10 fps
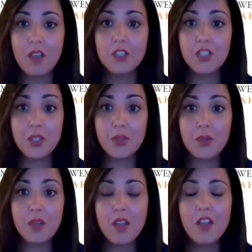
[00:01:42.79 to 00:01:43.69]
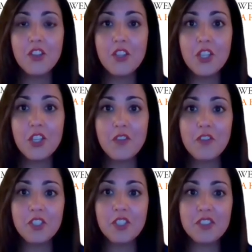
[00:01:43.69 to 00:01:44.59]
Two, the
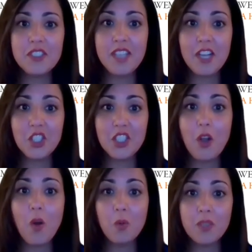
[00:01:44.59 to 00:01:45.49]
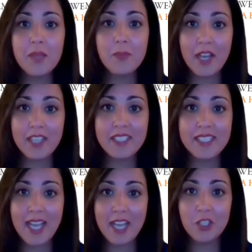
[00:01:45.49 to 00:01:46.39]
universal deduction only applies to
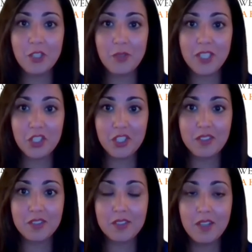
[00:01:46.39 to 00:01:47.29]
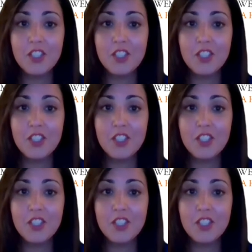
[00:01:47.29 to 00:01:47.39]
cash donations.